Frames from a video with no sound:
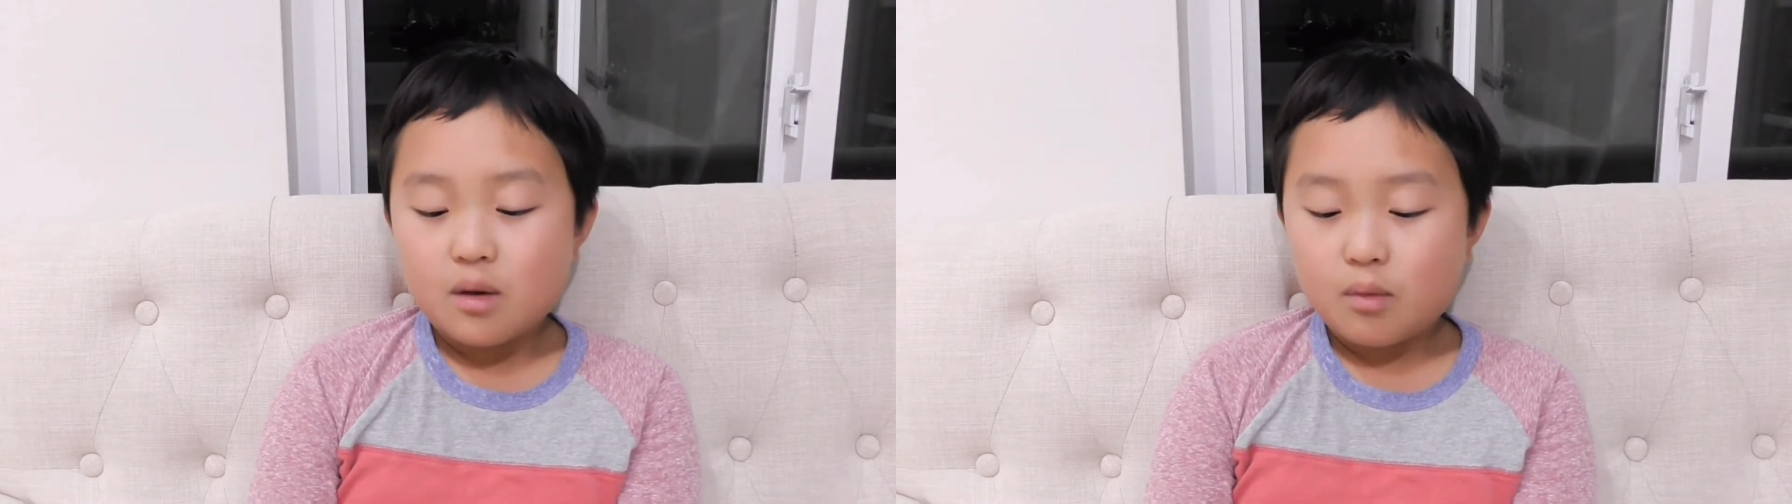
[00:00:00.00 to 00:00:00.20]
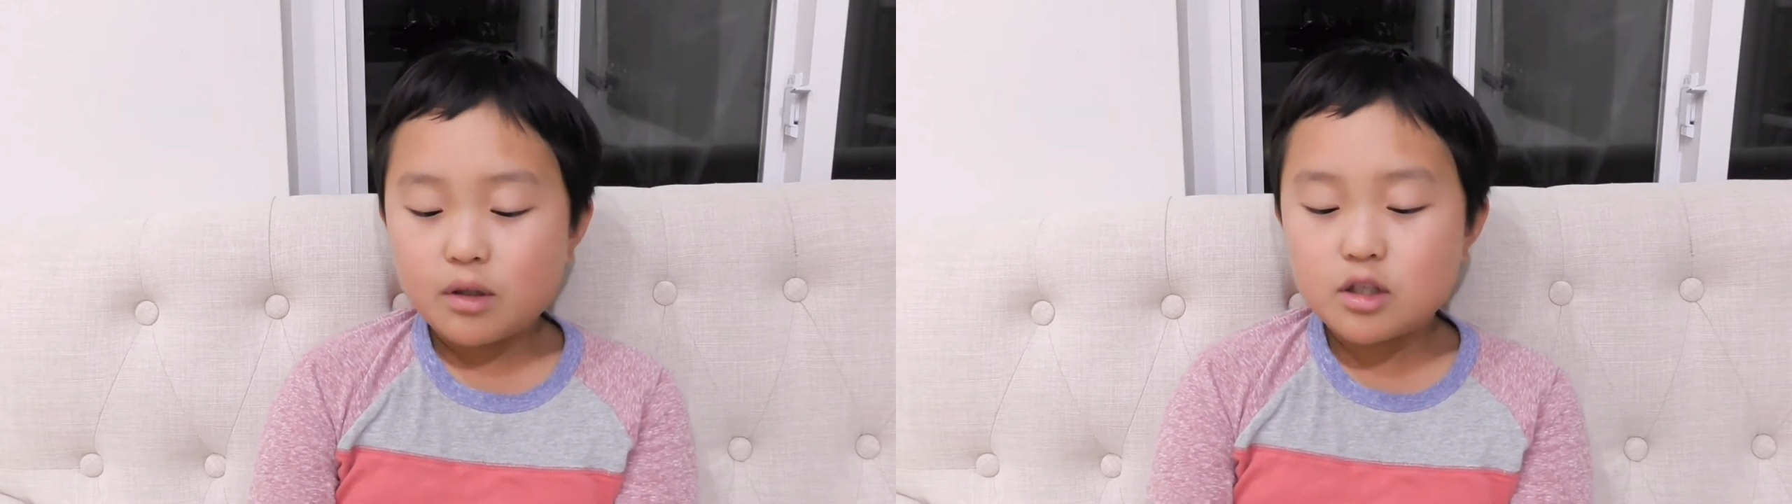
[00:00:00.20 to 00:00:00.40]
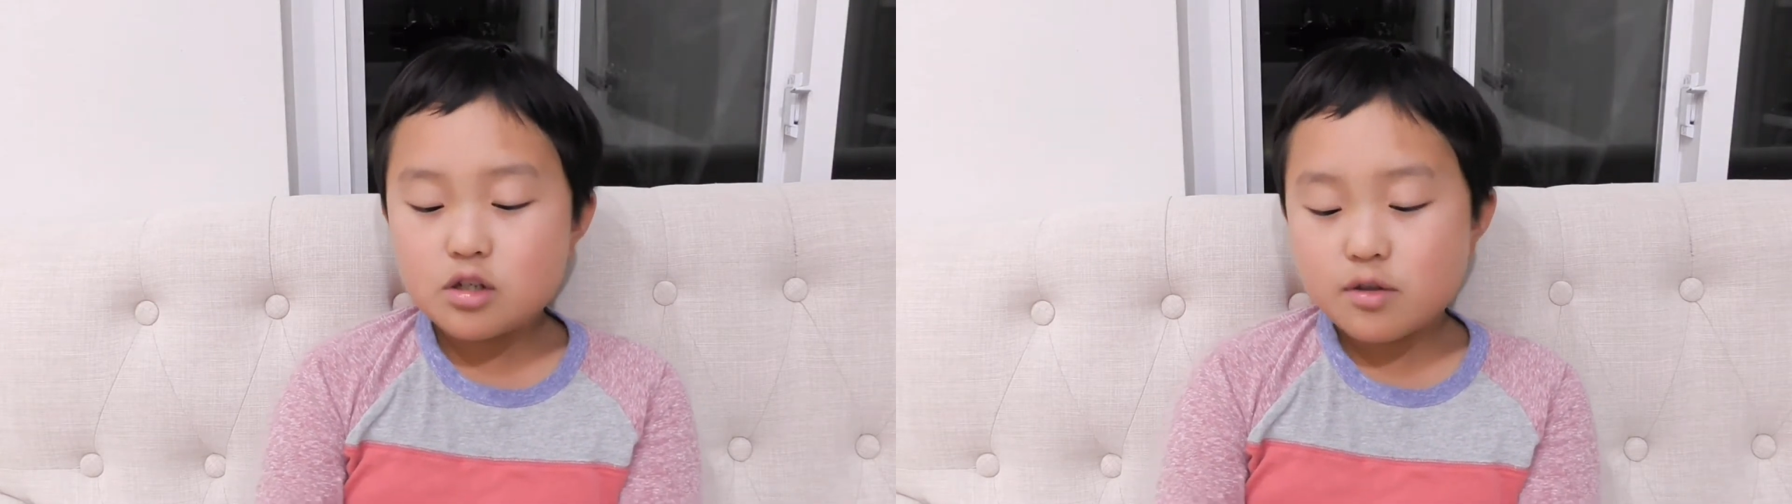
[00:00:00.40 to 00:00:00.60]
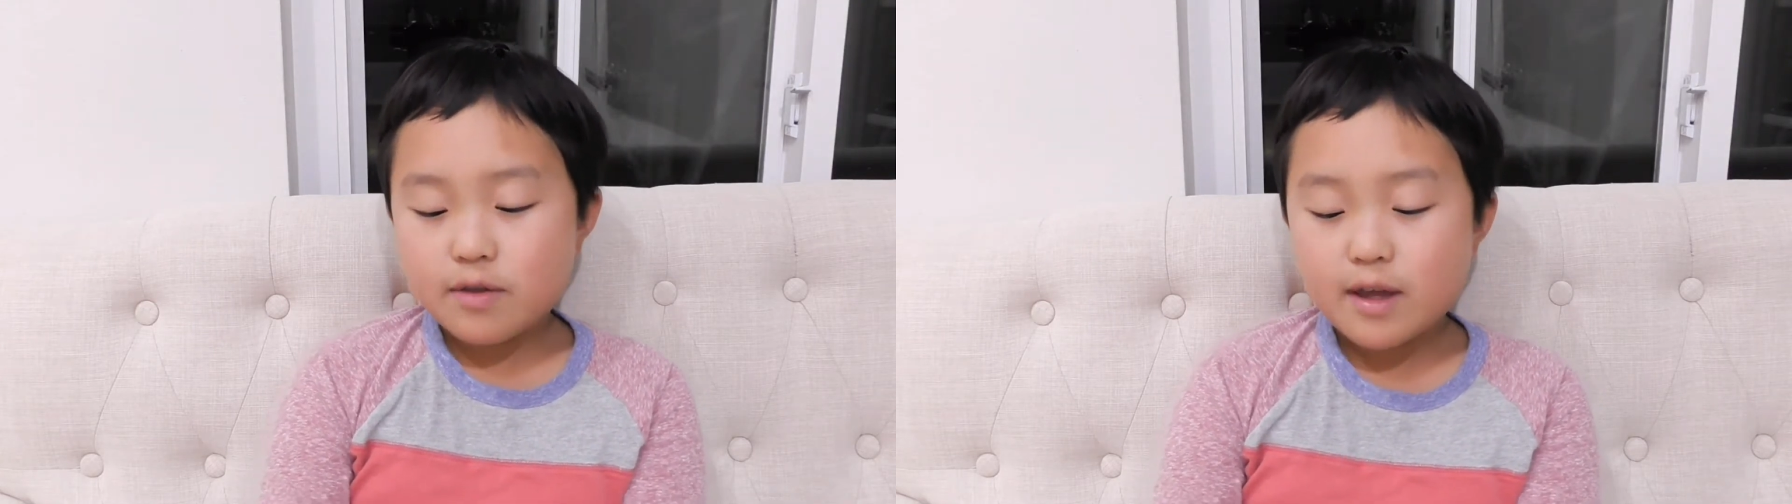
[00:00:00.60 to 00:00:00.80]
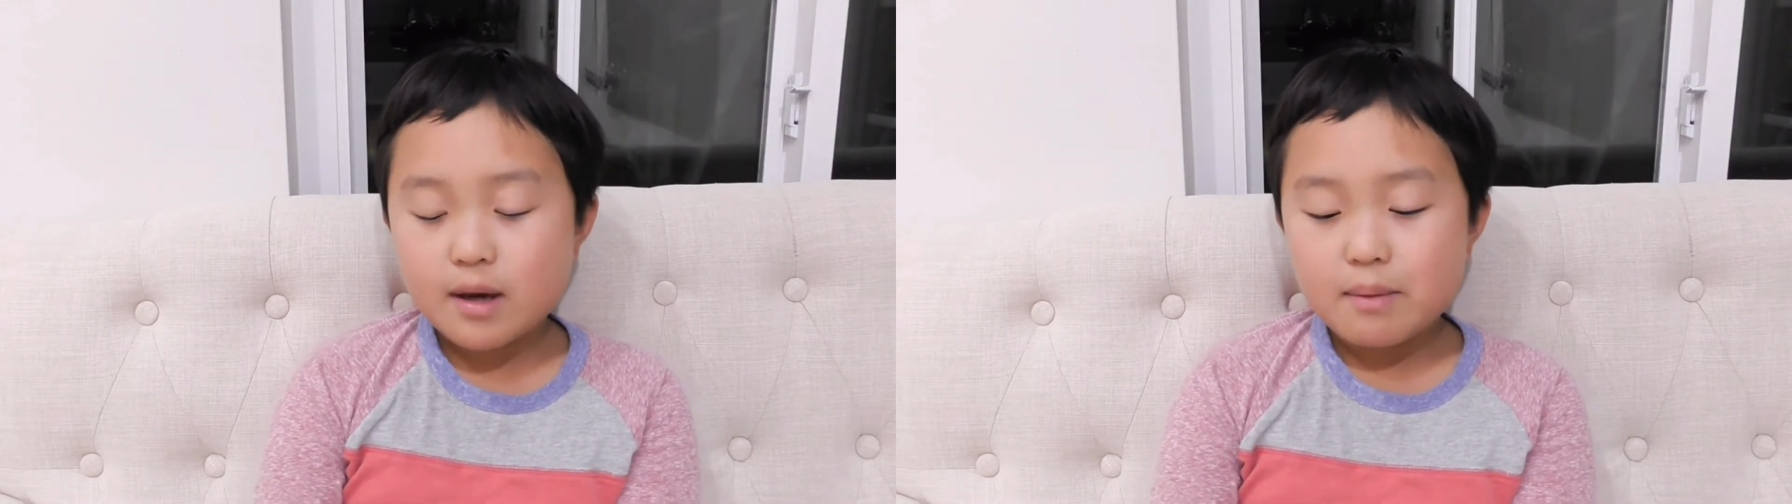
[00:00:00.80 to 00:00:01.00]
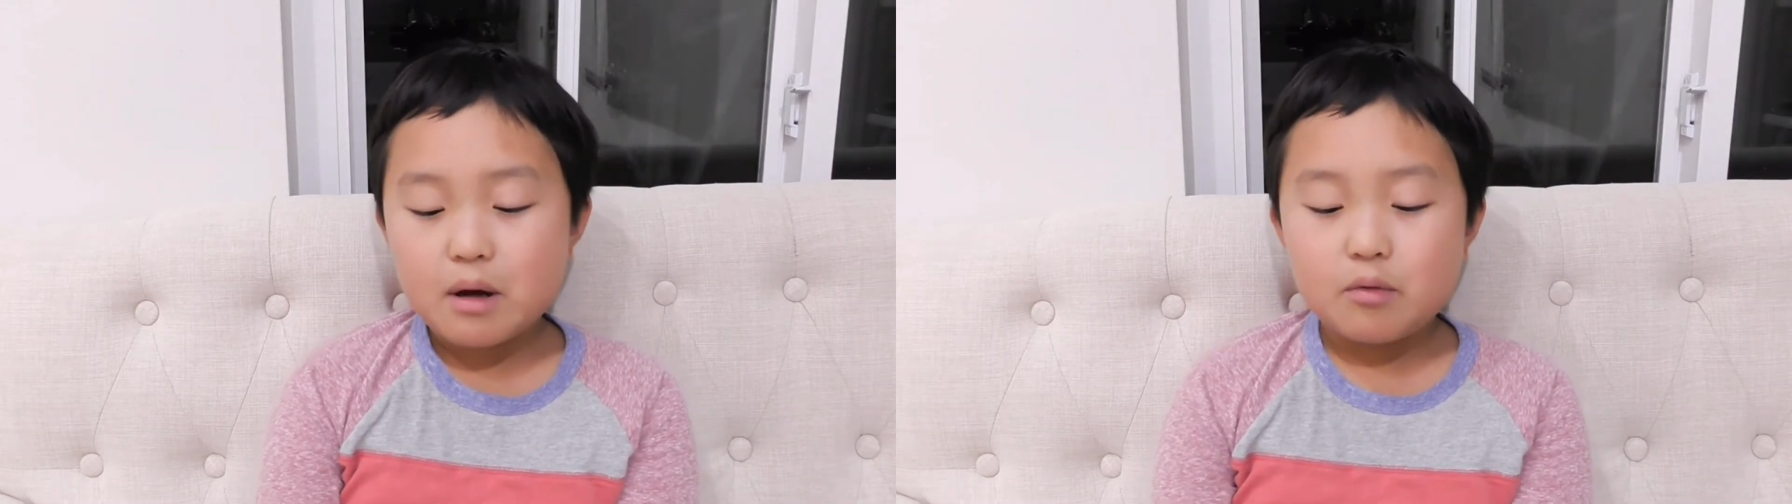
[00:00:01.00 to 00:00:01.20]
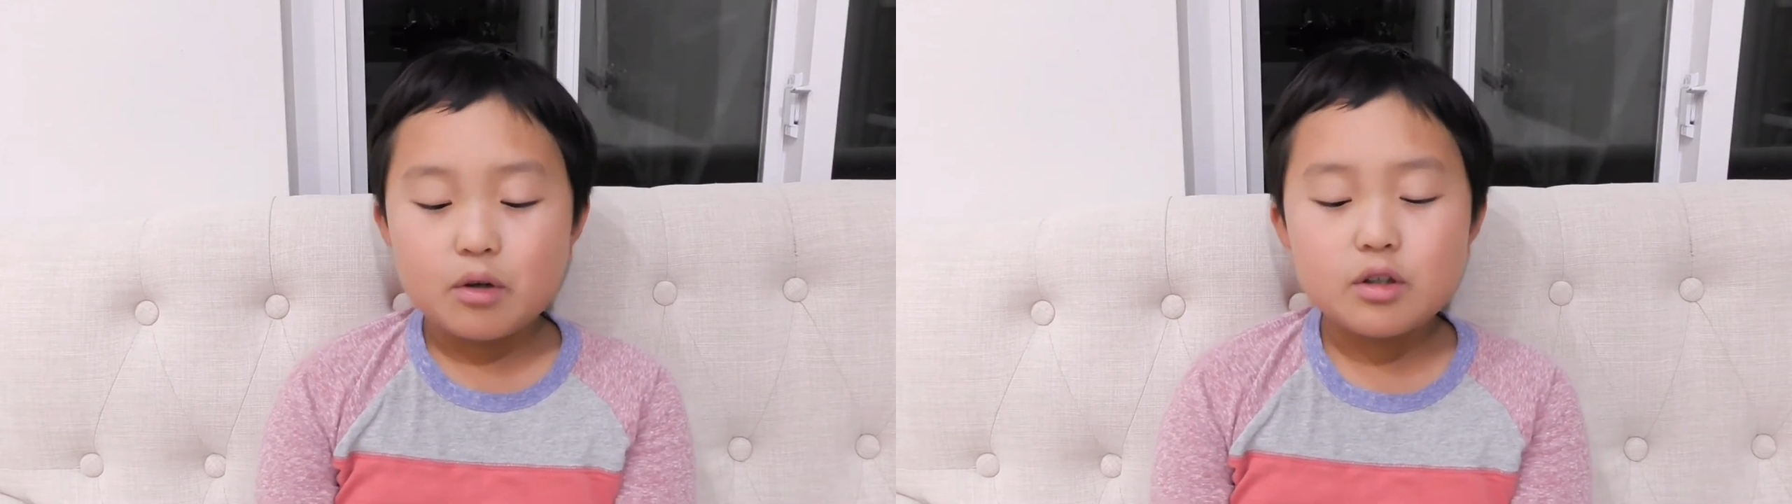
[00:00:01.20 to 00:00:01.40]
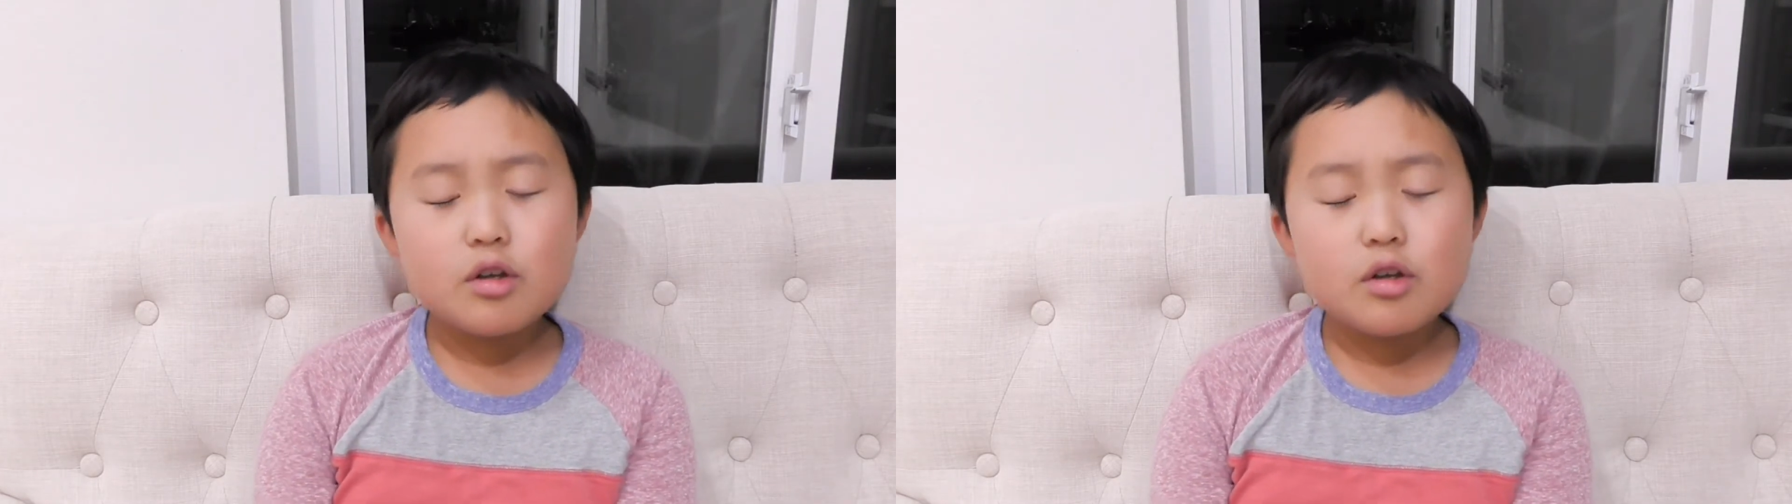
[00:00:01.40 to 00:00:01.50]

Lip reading: What do you think about